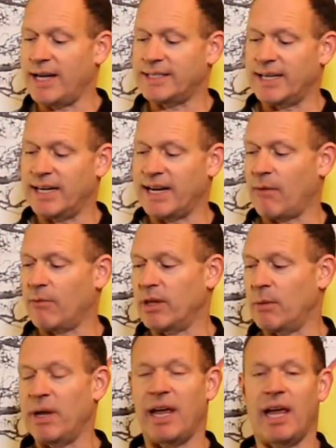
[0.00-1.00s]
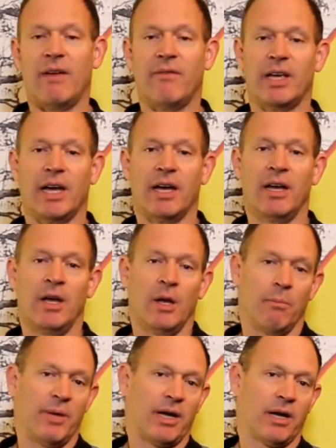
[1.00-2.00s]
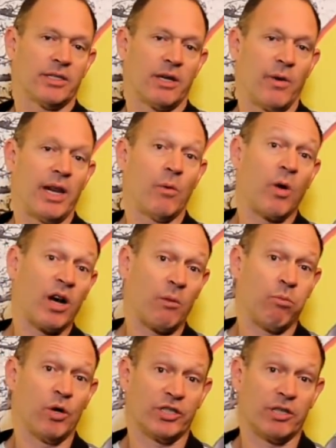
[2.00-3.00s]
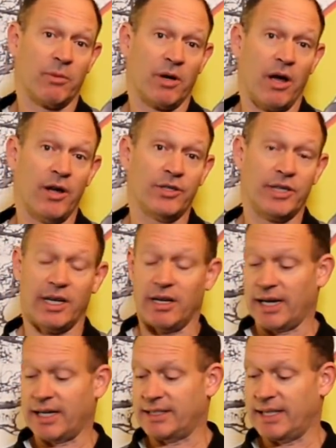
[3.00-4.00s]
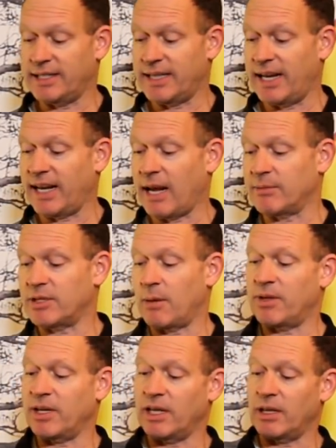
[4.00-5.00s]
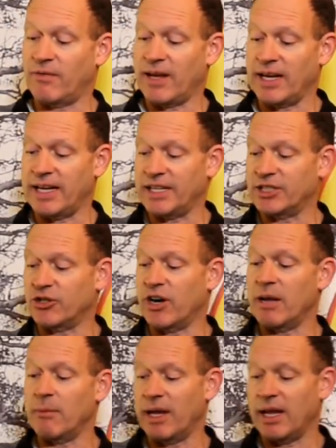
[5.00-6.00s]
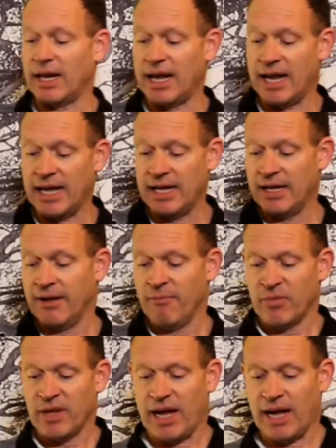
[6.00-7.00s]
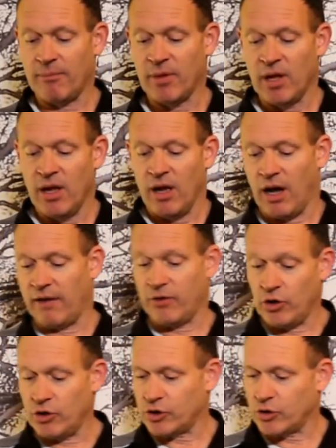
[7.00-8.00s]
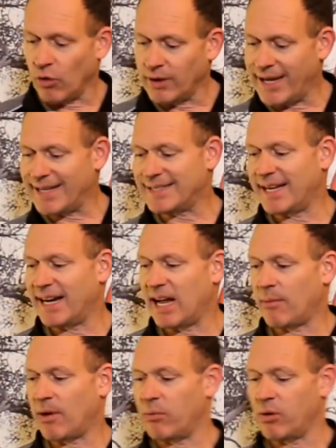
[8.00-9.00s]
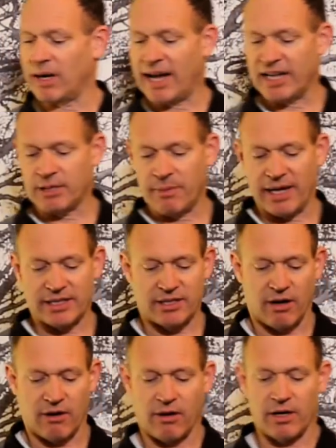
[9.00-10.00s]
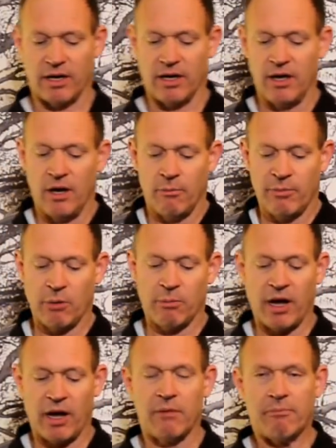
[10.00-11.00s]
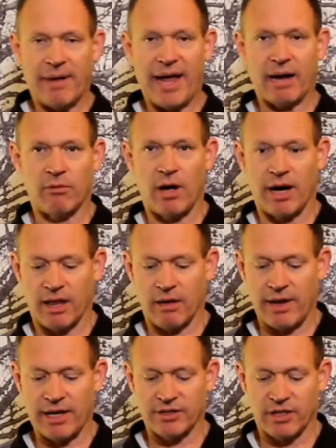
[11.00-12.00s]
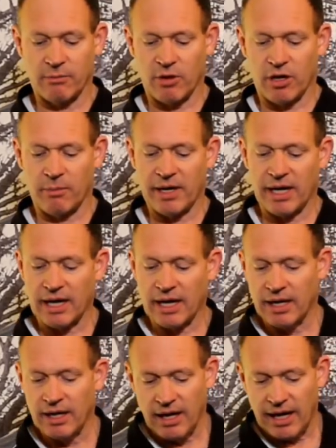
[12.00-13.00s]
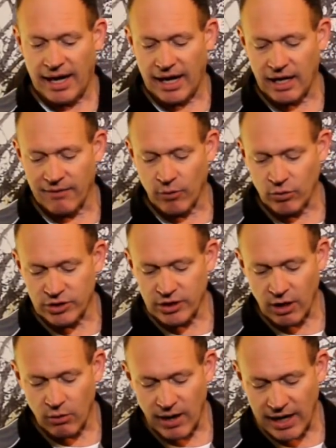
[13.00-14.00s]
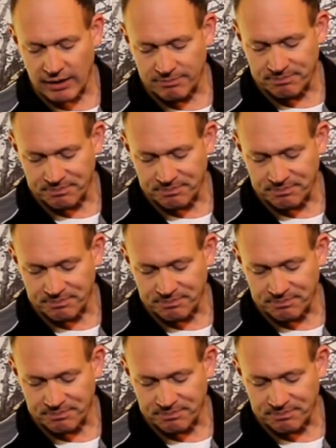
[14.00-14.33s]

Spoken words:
it up with a bit heavier because I really wanted to push some loads. And like I said, setting up something in the fairly extreme ELR. I've used all their setup. I put a larger buttstock on it, built my own bag rider that runs on the bottom here. And I've also run